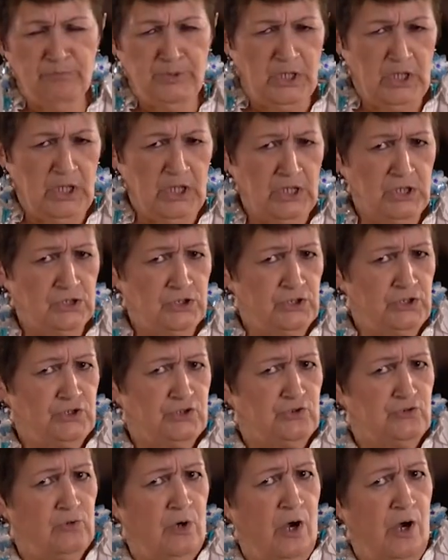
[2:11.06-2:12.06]
big and
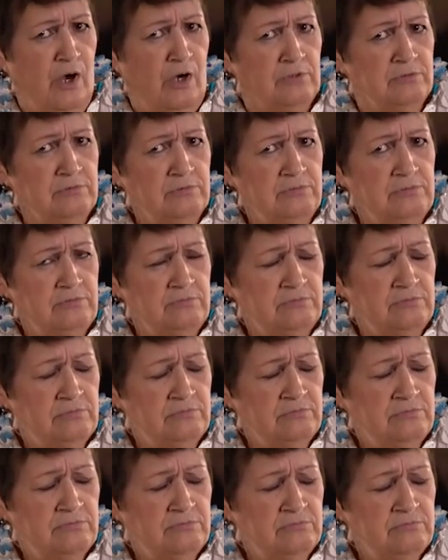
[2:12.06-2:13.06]
strong
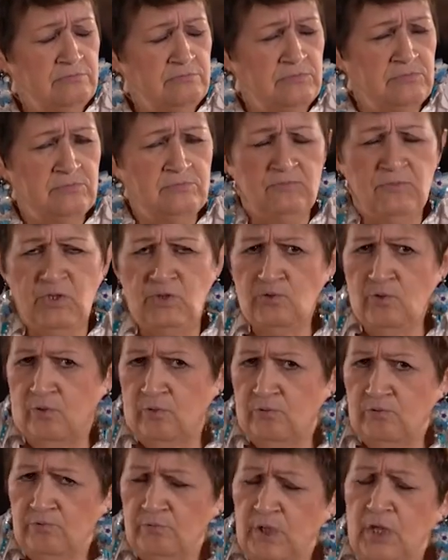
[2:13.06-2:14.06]
you
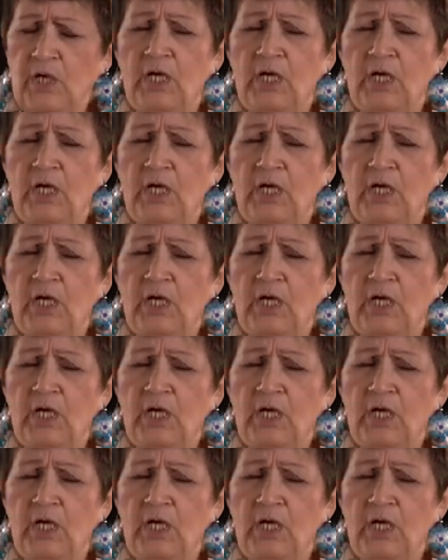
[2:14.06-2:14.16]
know?